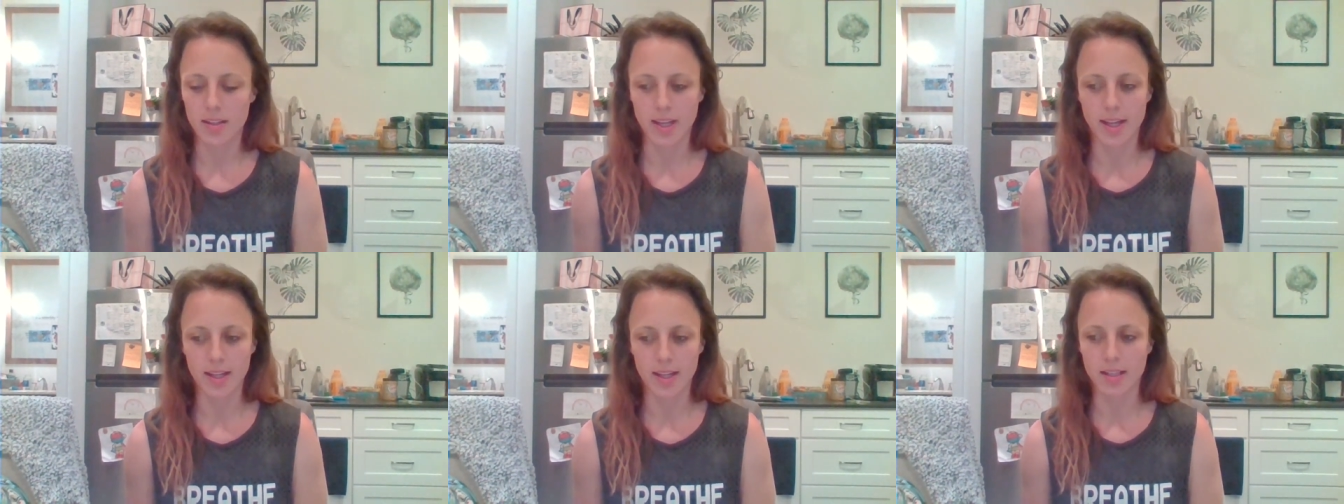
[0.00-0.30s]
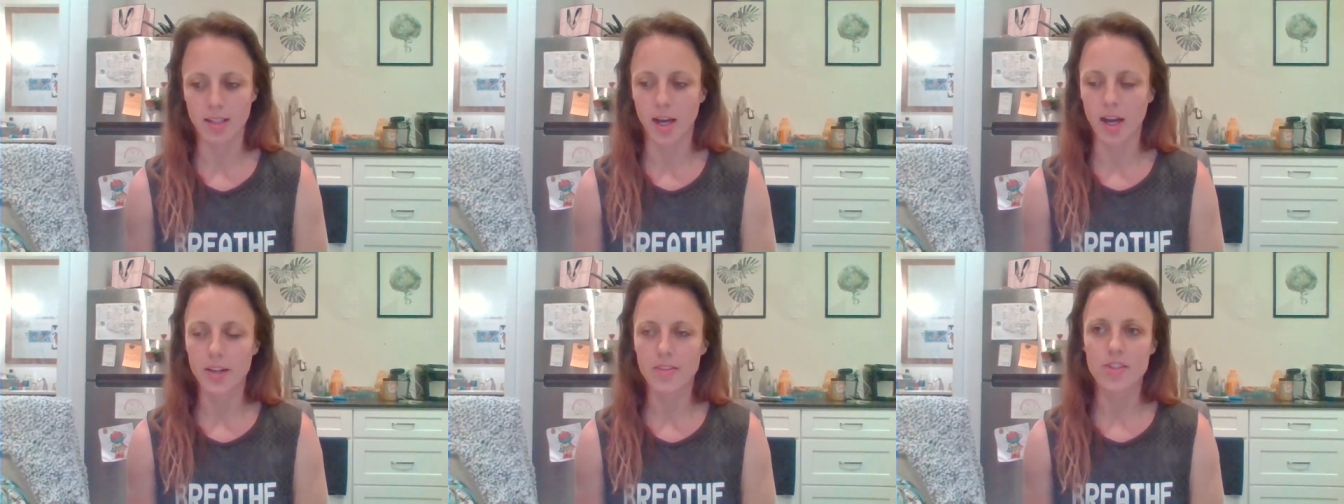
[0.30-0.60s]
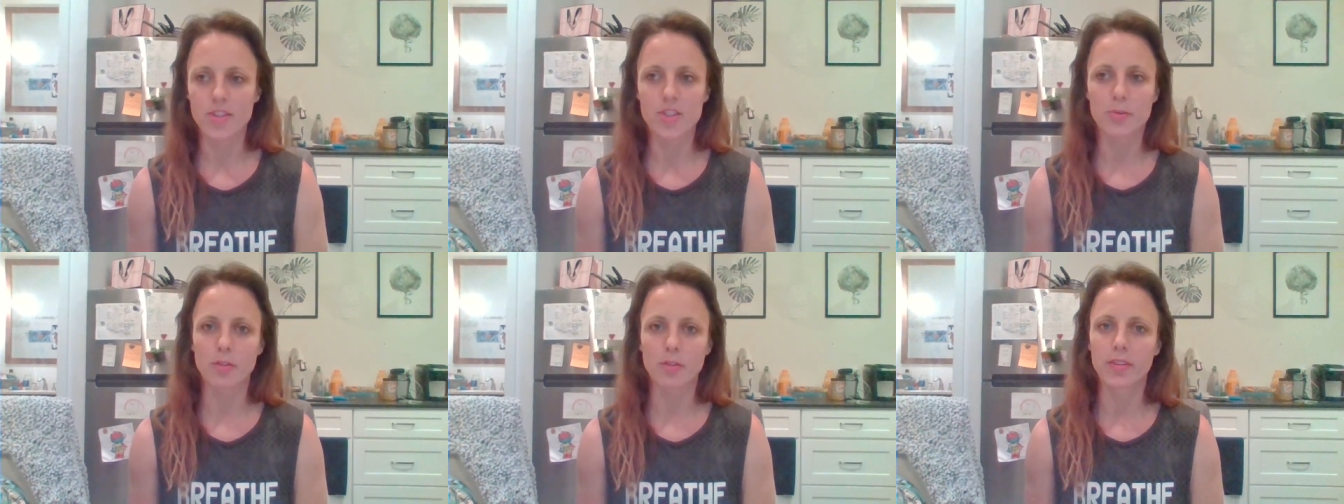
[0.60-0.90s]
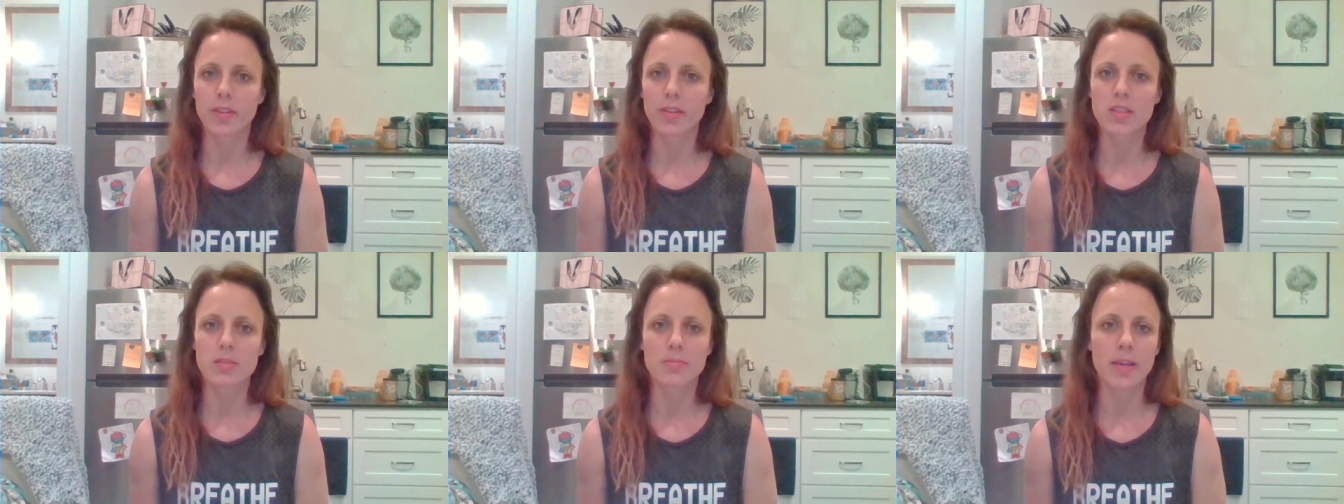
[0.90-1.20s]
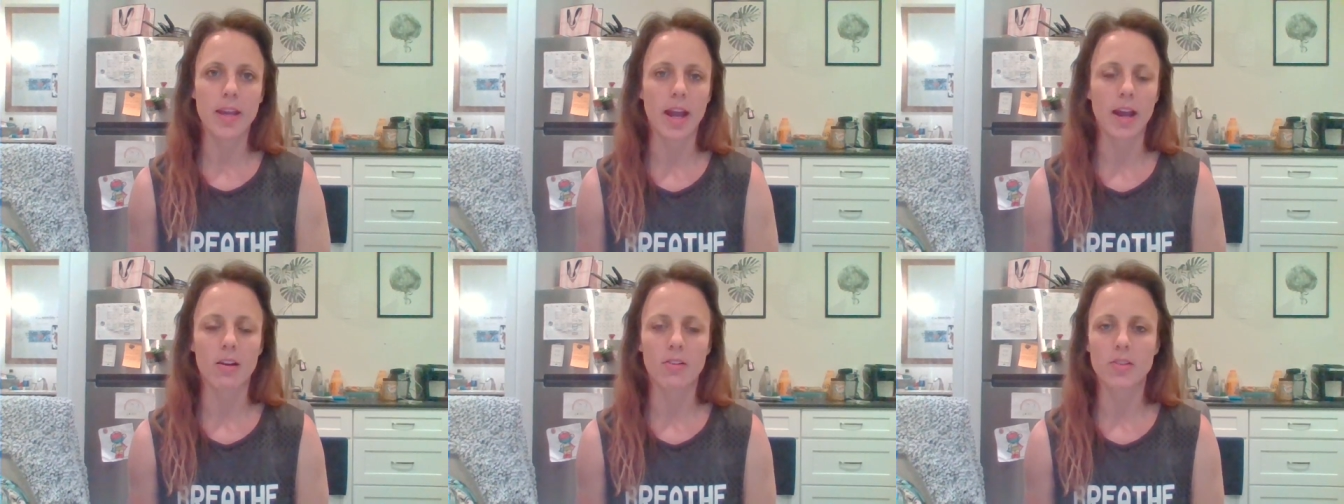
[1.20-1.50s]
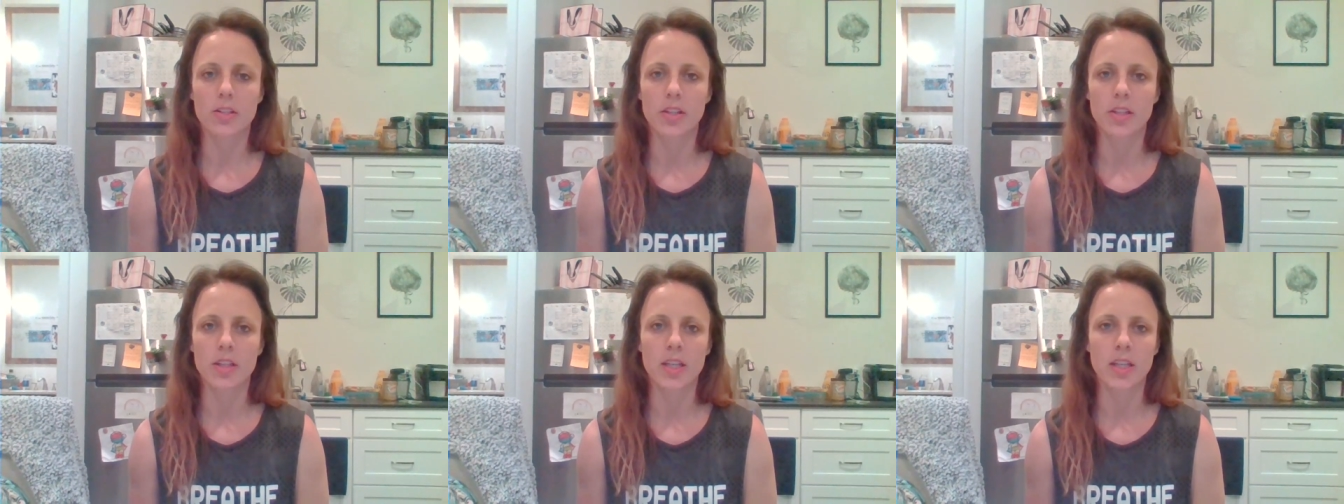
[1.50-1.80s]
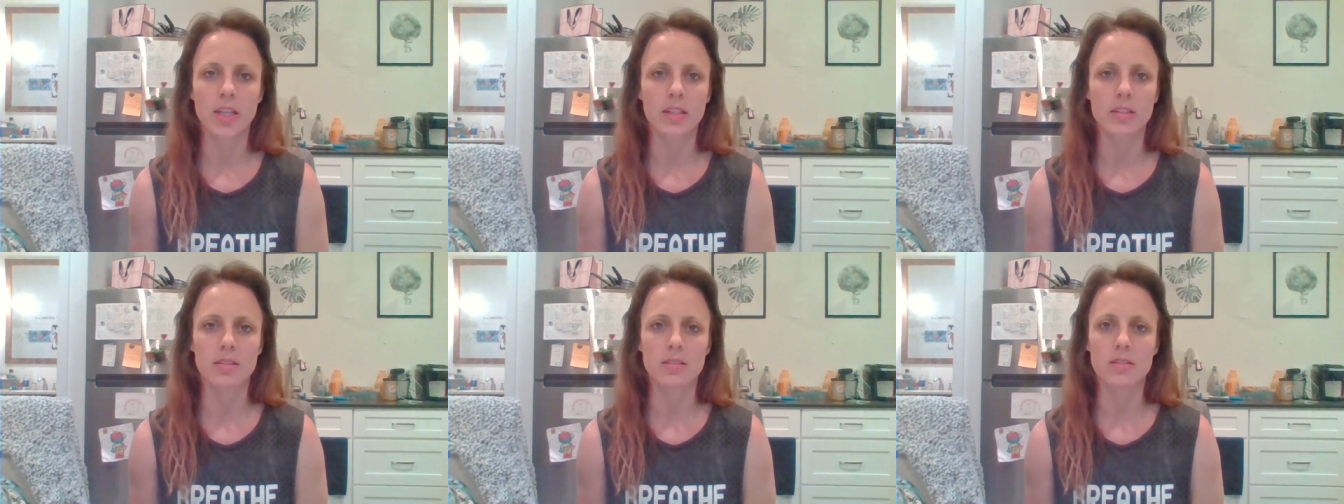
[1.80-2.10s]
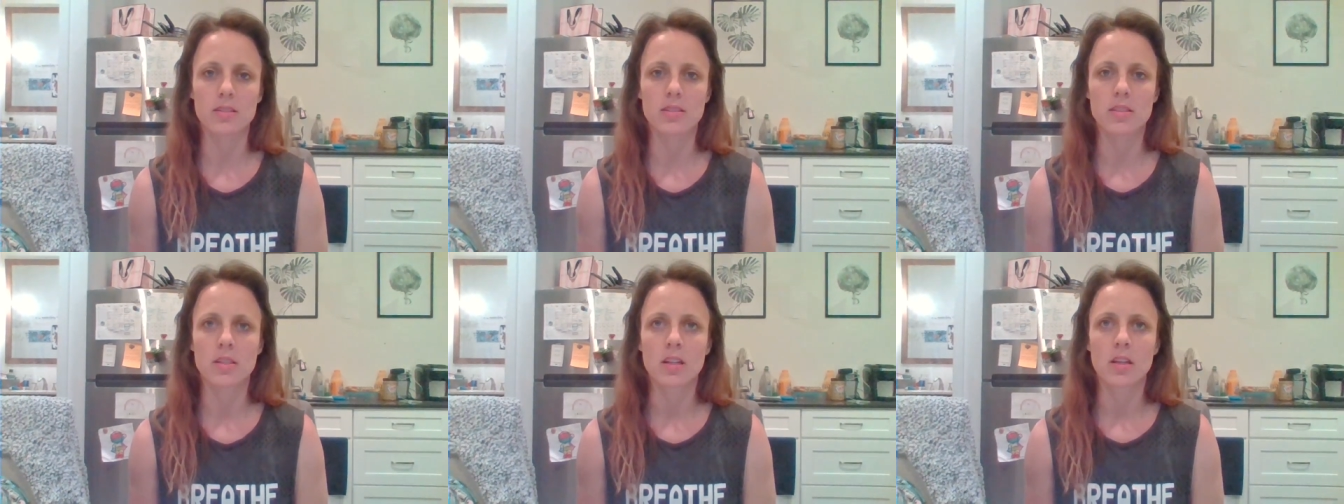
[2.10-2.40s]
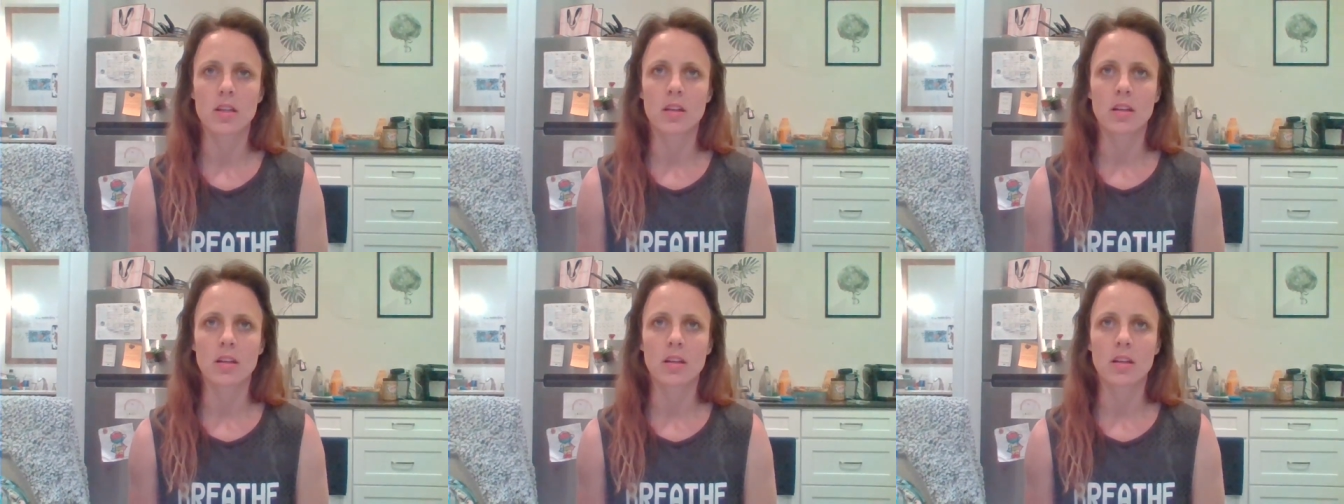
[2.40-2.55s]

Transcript: like god just revealed to me how good he is